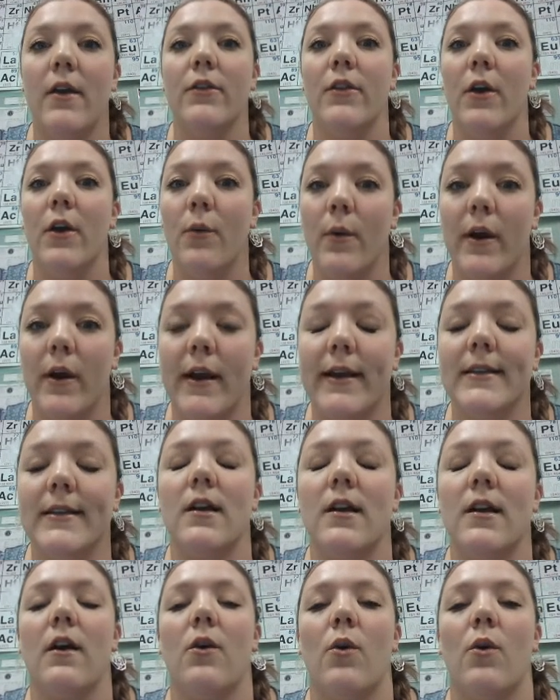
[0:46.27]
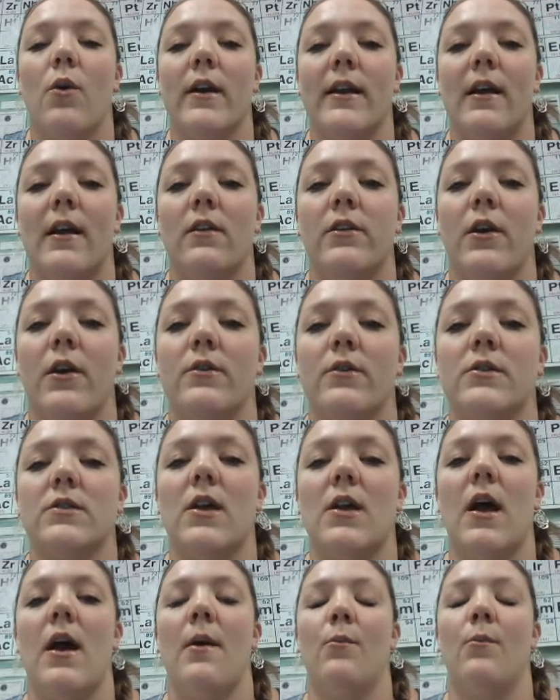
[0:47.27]
No worries, our organelle
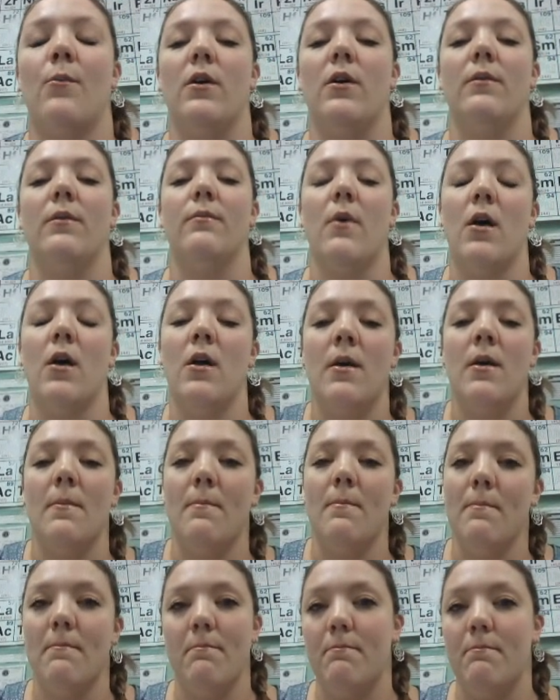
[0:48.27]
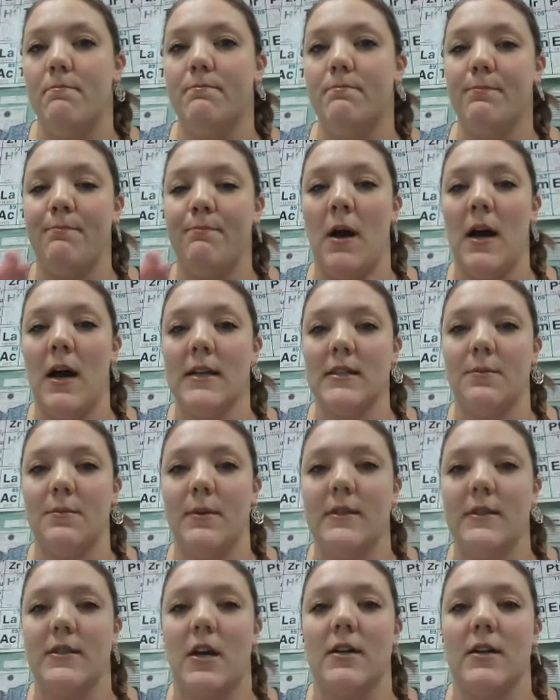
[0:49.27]
notes will
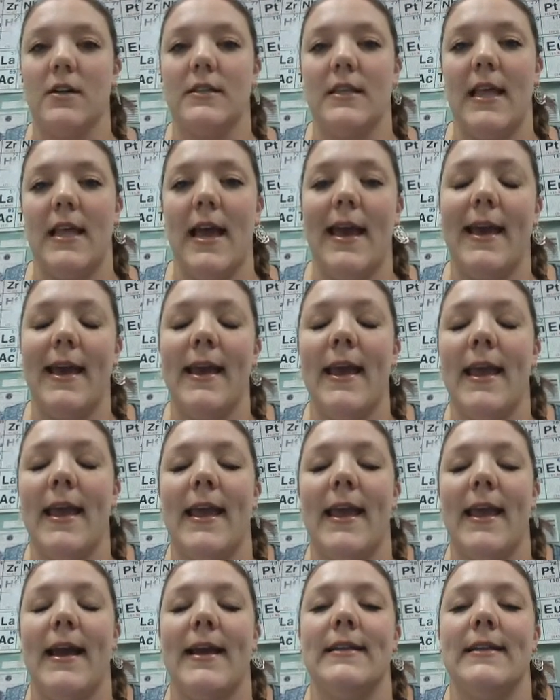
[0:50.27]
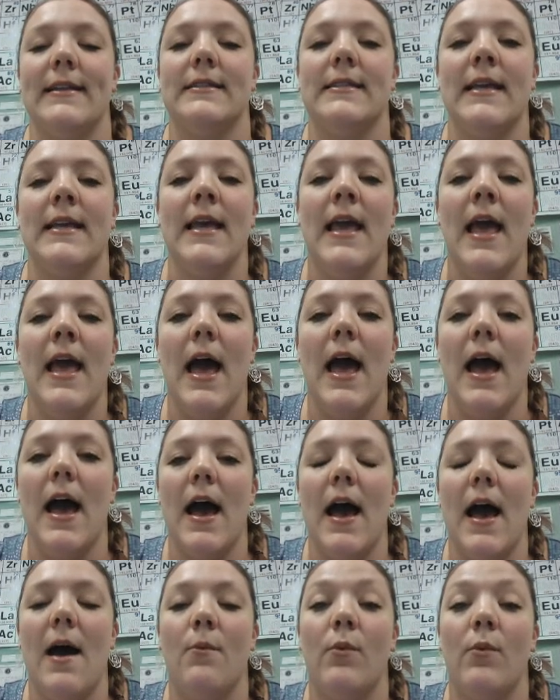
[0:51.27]
possibly start today, and
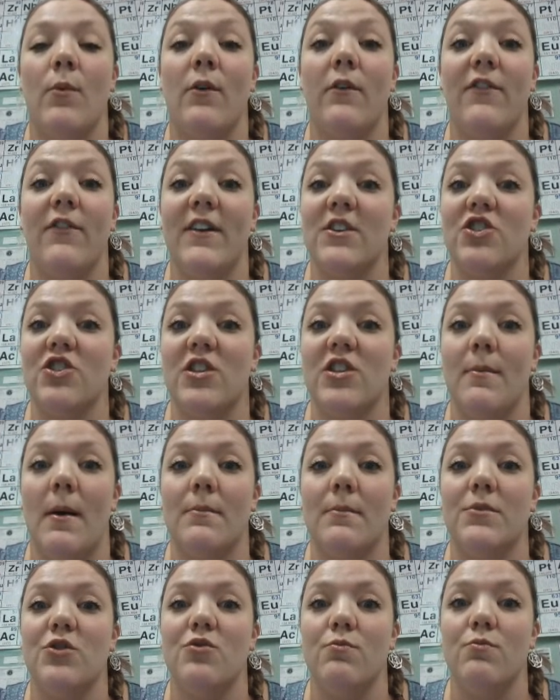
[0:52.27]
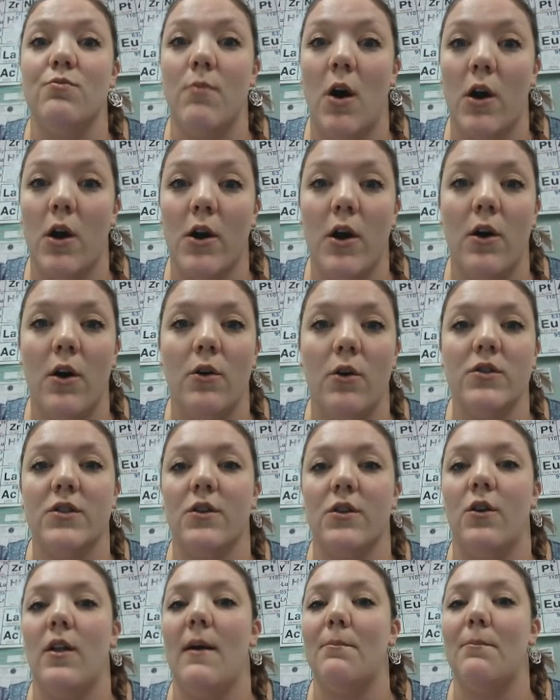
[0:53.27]
we will finish them up tomorrow,
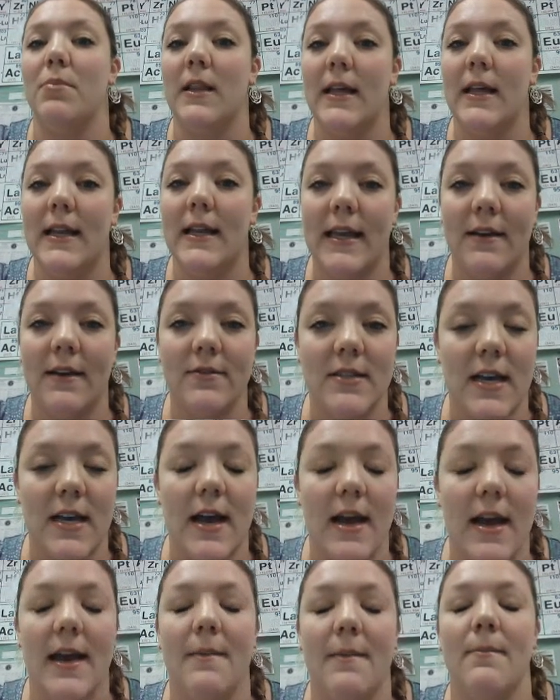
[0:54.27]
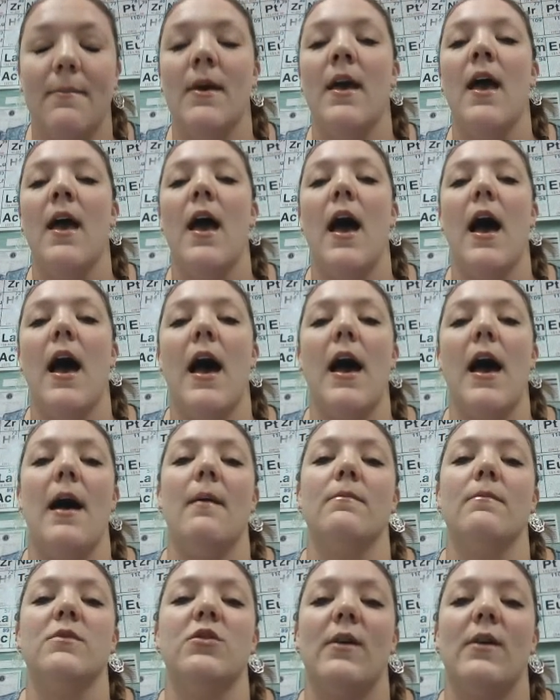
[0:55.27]
so you'll have plenty of time
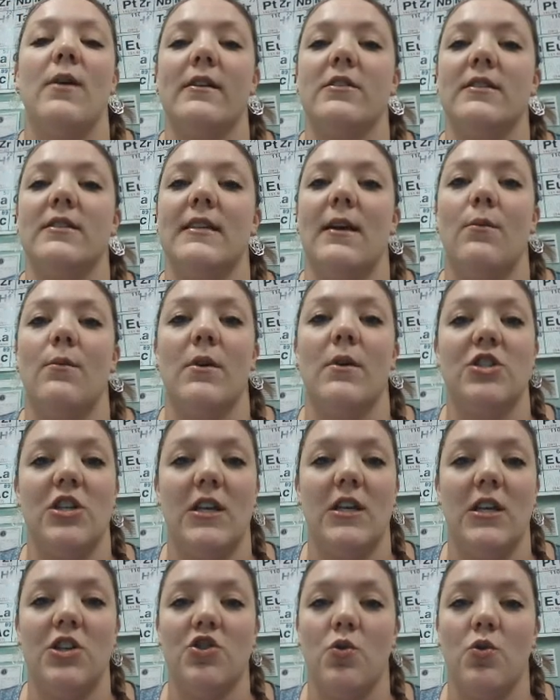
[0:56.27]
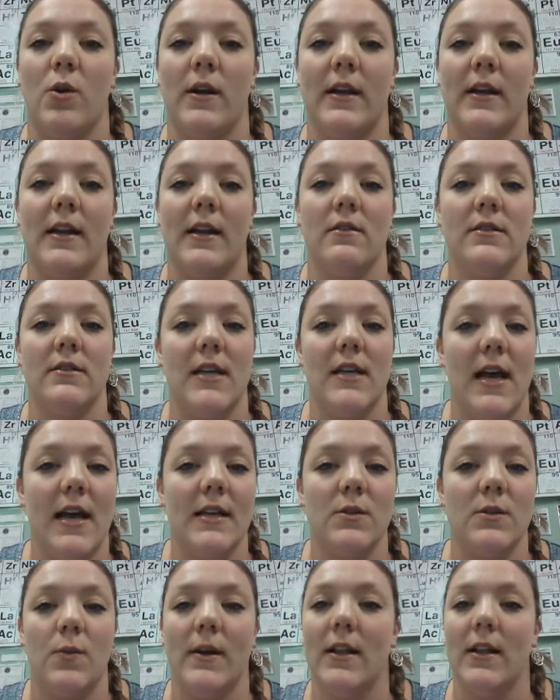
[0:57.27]
to understand what each organelle
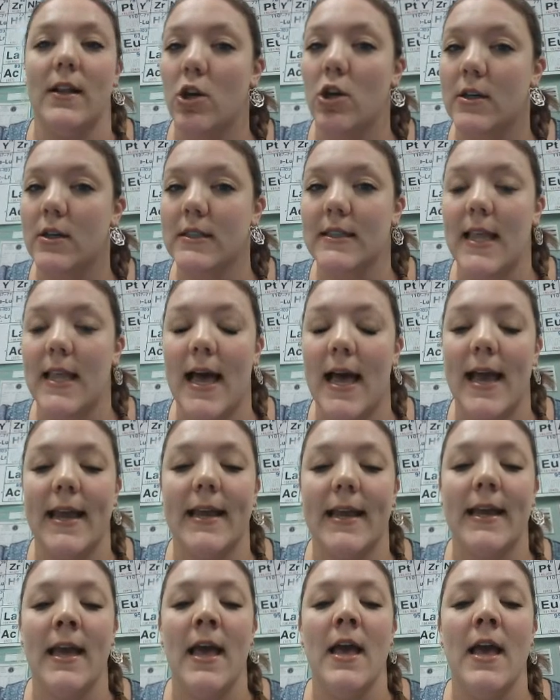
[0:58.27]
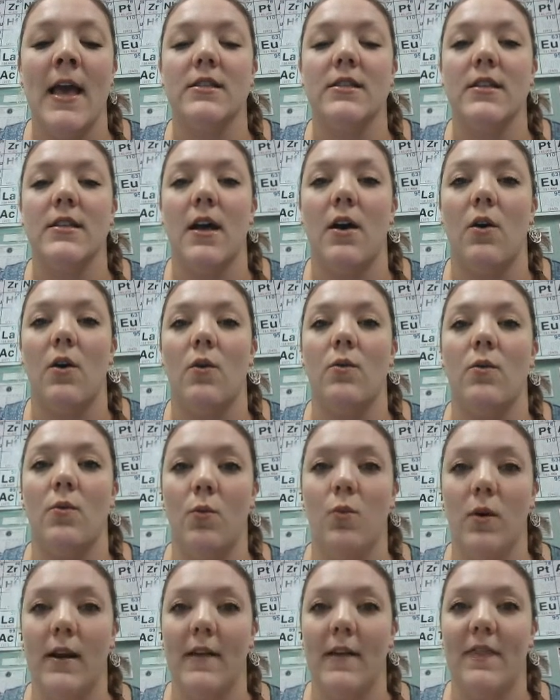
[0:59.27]
does, what it looks like. So
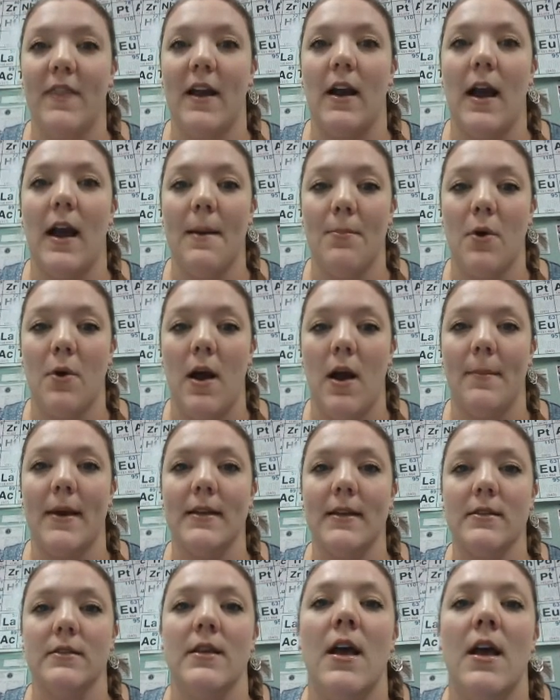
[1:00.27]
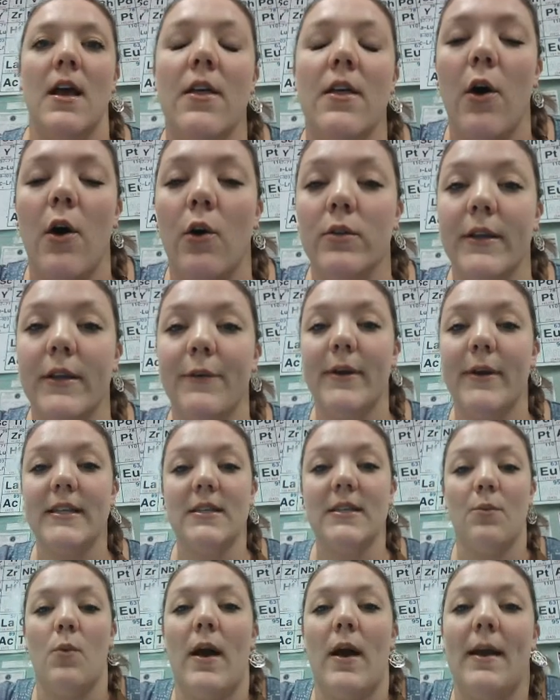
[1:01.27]
we'll get there, I promise. The only
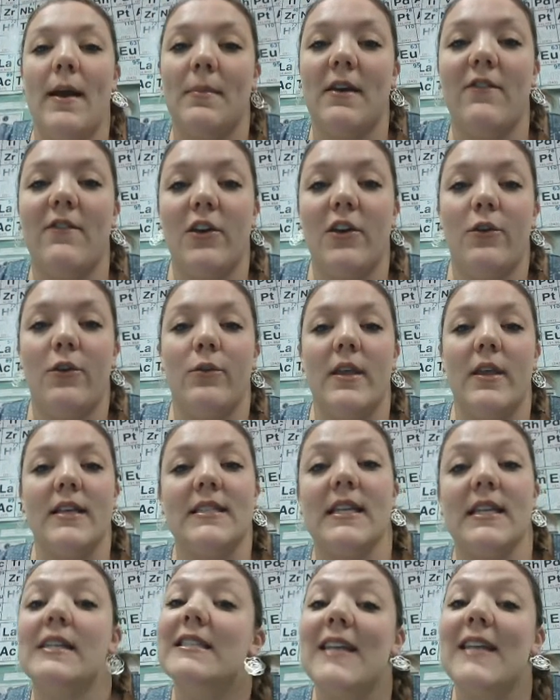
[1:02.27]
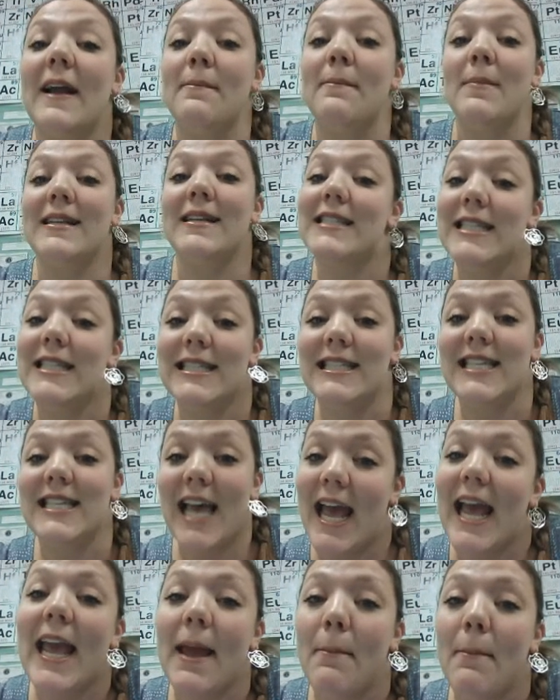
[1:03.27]
reason why I'm giving you this assignment
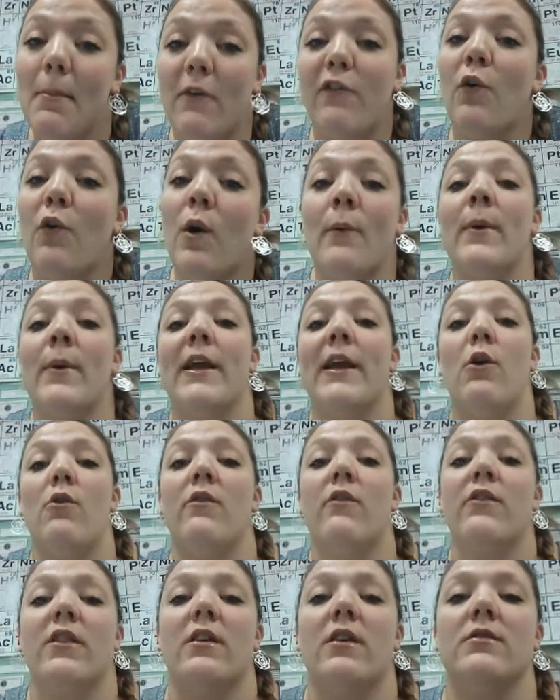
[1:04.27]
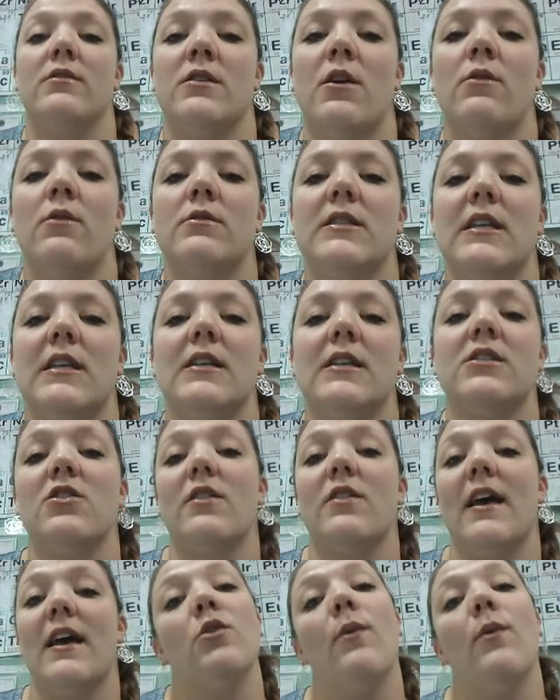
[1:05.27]
today before we go over those notes is so
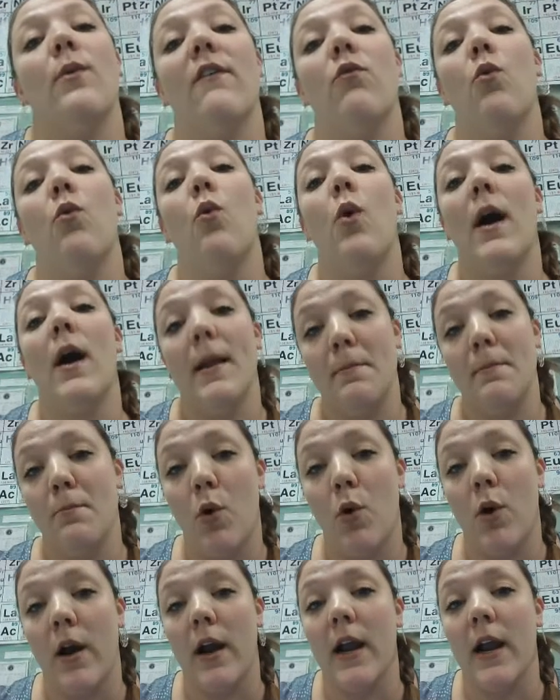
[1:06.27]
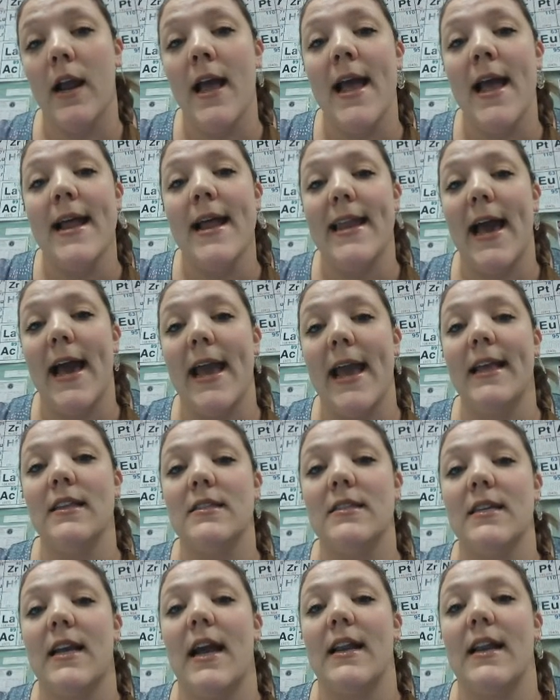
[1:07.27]
that you have one more
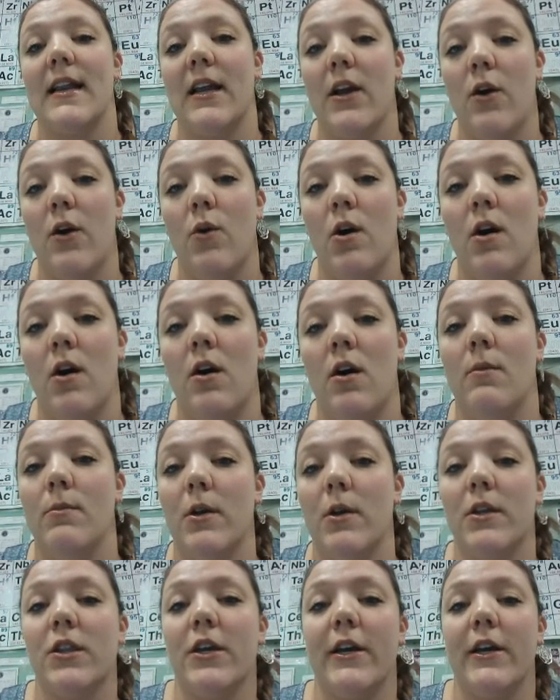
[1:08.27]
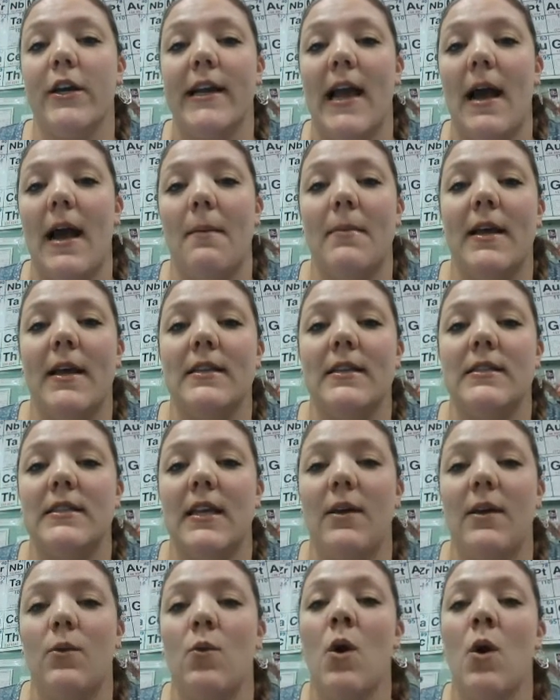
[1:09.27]
night to kind of go home, look through your cabinet,
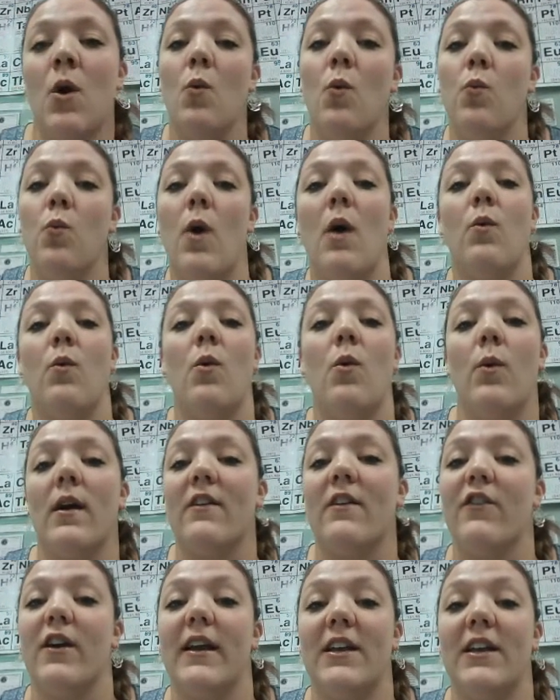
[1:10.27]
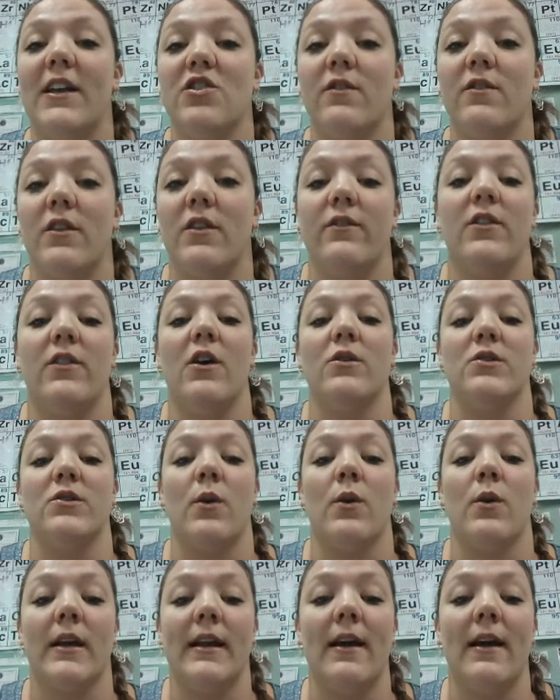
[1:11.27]
see what will work for each of those
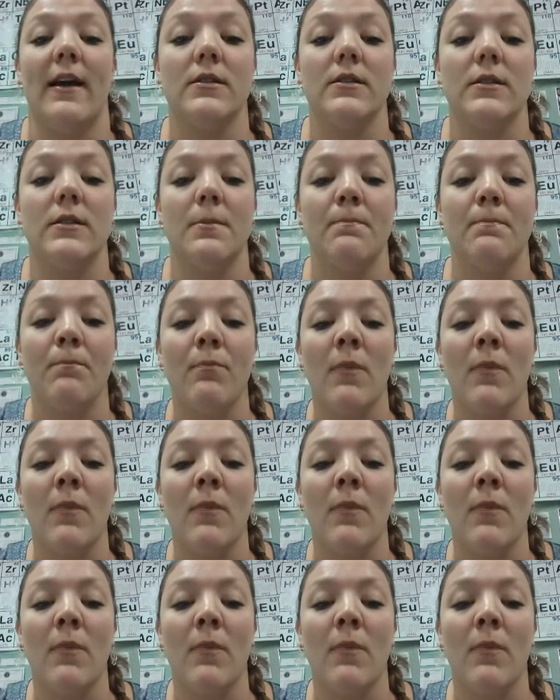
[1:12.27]
organelles.